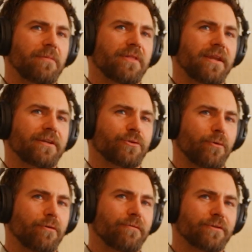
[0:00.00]
that is
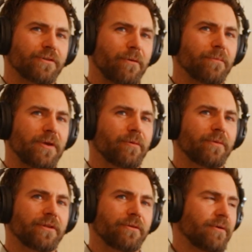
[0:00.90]
shorter for some people,
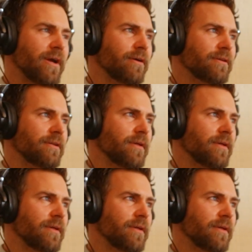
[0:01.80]
but in the reality,